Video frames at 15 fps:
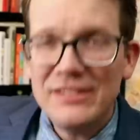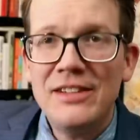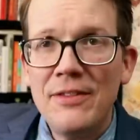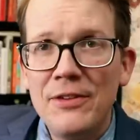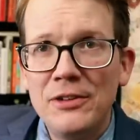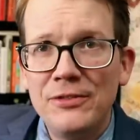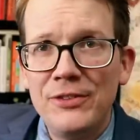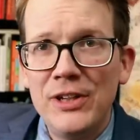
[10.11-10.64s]
I
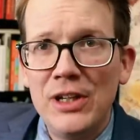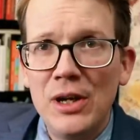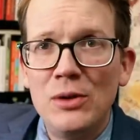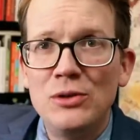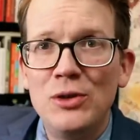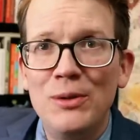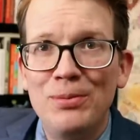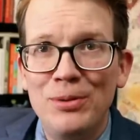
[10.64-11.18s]
set this
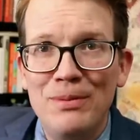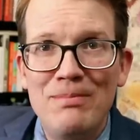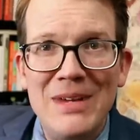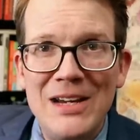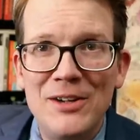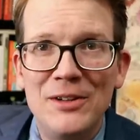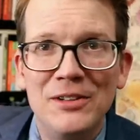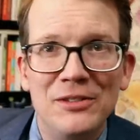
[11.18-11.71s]
video to
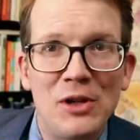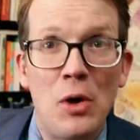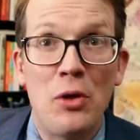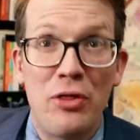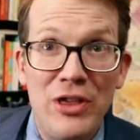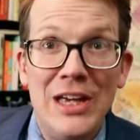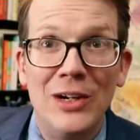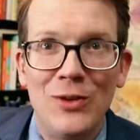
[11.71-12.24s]
premiere,
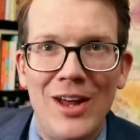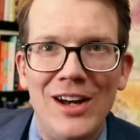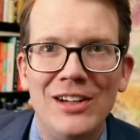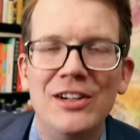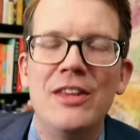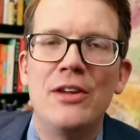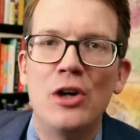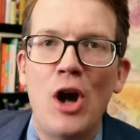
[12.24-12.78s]
so
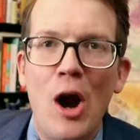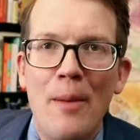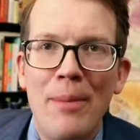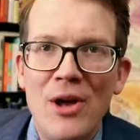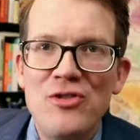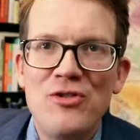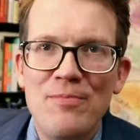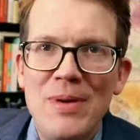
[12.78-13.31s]
theoretically there are a
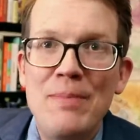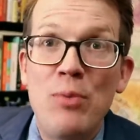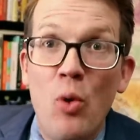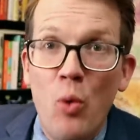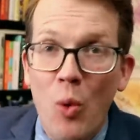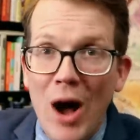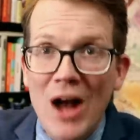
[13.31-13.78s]
bunch of people